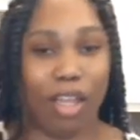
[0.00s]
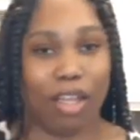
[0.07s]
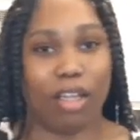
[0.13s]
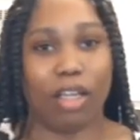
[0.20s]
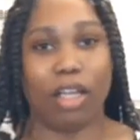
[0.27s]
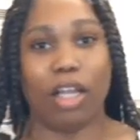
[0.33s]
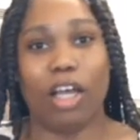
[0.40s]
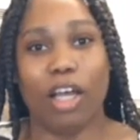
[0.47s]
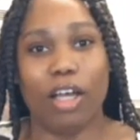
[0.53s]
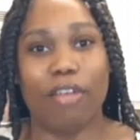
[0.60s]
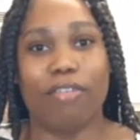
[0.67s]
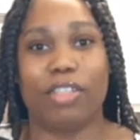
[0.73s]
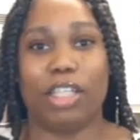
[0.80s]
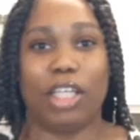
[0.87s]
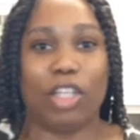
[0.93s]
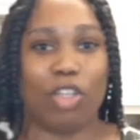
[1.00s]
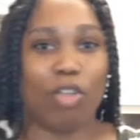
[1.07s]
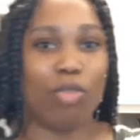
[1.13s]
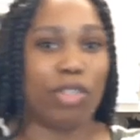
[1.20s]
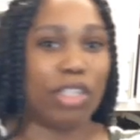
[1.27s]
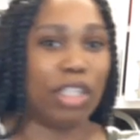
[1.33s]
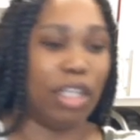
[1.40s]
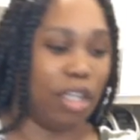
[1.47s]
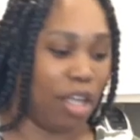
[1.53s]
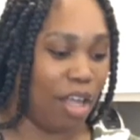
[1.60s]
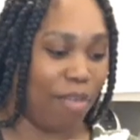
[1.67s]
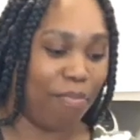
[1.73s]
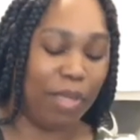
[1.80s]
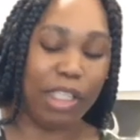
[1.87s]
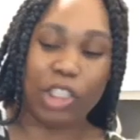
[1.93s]
gloves and you see
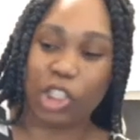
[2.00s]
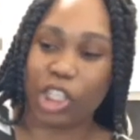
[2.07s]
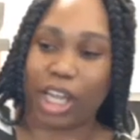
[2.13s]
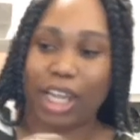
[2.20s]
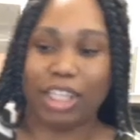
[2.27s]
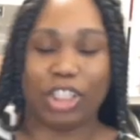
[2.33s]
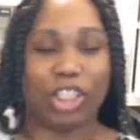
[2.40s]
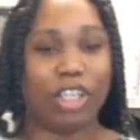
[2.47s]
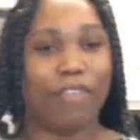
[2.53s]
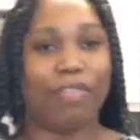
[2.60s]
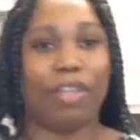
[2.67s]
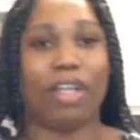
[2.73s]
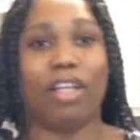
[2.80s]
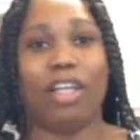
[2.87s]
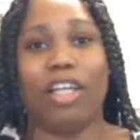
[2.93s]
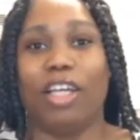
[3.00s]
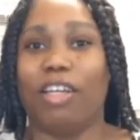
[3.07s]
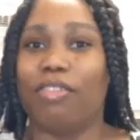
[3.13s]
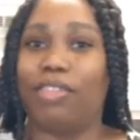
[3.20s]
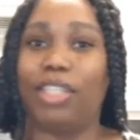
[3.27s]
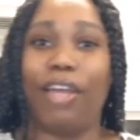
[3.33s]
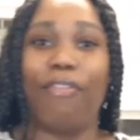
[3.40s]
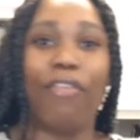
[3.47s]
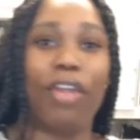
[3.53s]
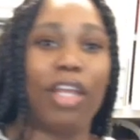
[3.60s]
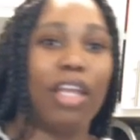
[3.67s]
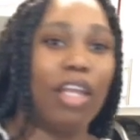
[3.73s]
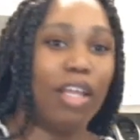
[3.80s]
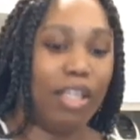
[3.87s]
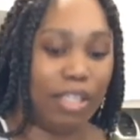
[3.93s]
me changing up the gloves every
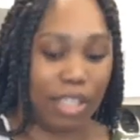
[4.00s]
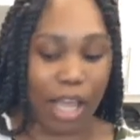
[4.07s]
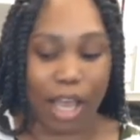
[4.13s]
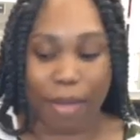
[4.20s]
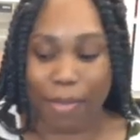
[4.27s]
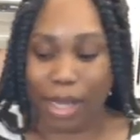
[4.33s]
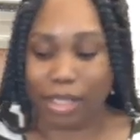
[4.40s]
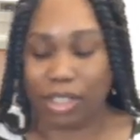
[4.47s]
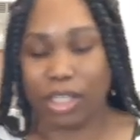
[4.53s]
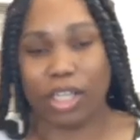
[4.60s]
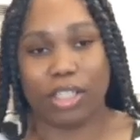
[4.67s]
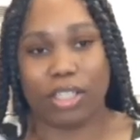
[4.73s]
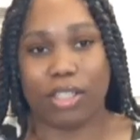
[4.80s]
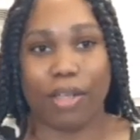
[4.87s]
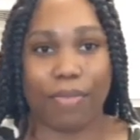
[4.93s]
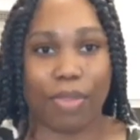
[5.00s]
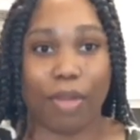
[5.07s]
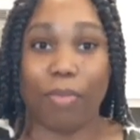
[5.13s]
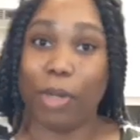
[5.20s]
time I touch something.